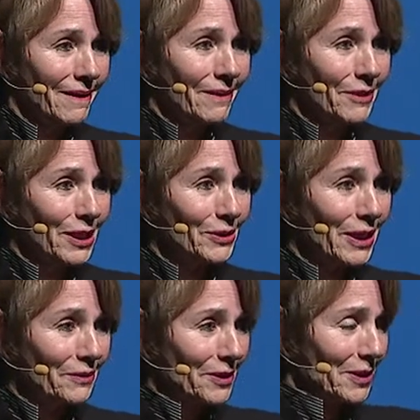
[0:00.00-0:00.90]
when I look
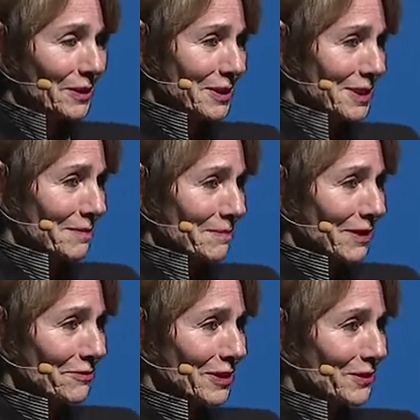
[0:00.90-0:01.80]
out there at my
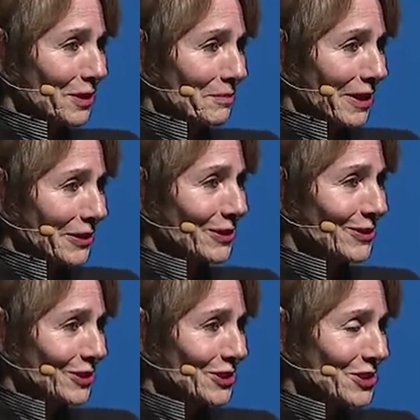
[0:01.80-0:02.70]
friend Lori
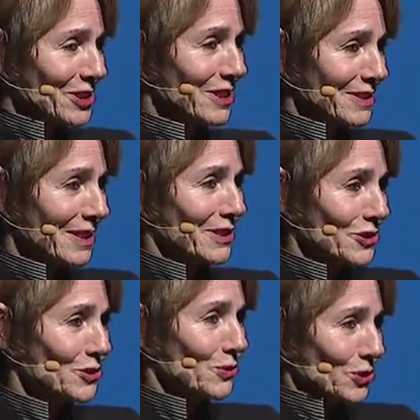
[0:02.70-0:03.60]
Meyercourt, she is a
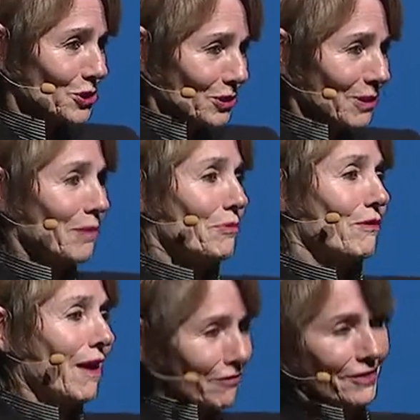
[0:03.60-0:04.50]
social
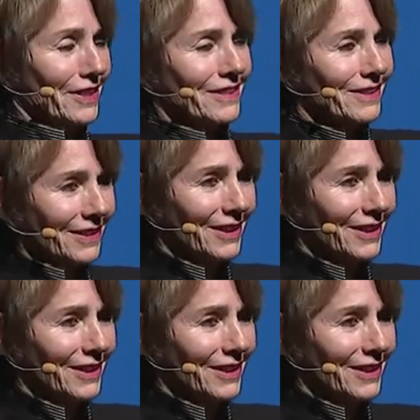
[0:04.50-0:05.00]
prophet.